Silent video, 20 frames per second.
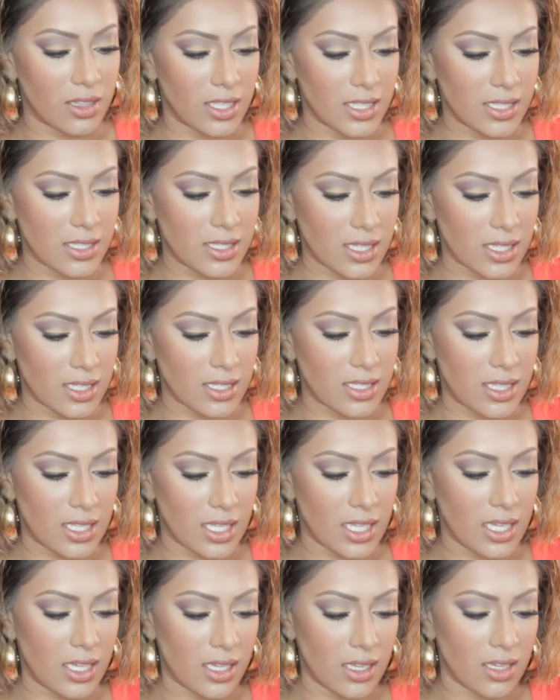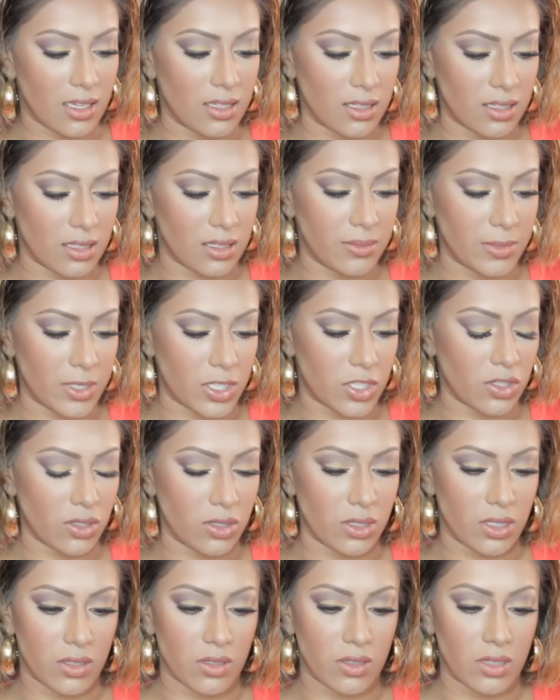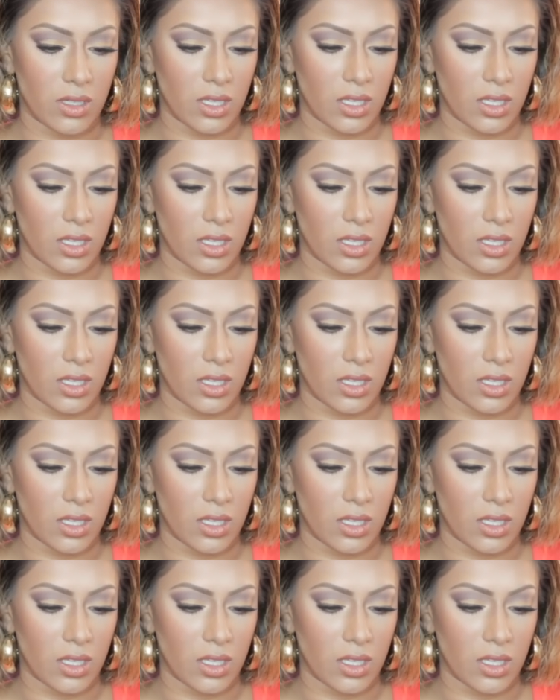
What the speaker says: This is the, let me show you.